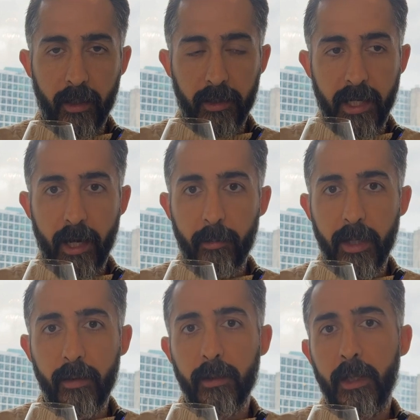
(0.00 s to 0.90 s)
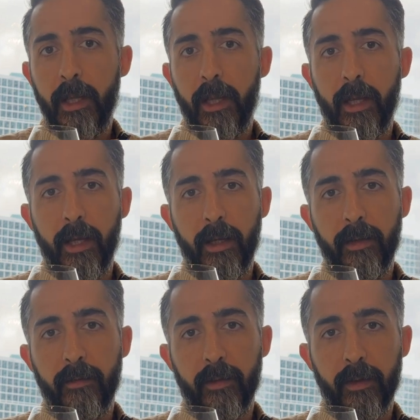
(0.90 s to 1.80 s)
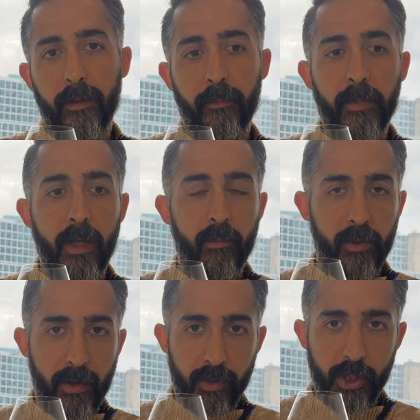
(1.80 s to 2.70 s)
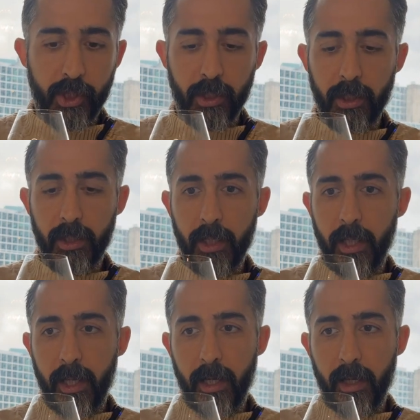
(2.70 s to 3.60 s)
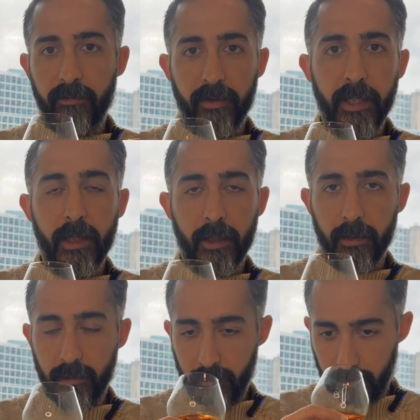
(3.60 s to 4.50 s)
caramel and brown sugar and vanilla.